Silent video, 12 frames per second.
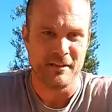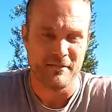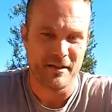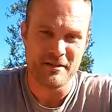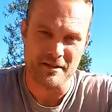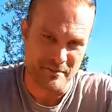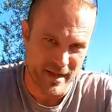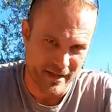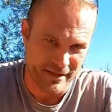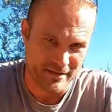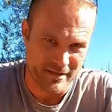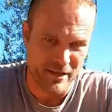they're just
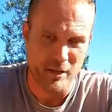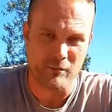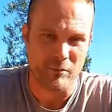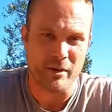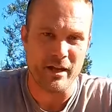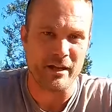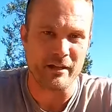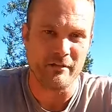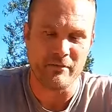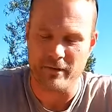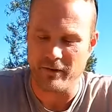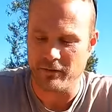mad because they overpay
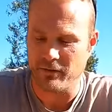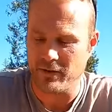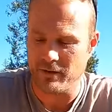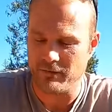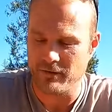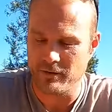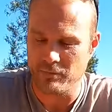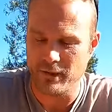for their stuff.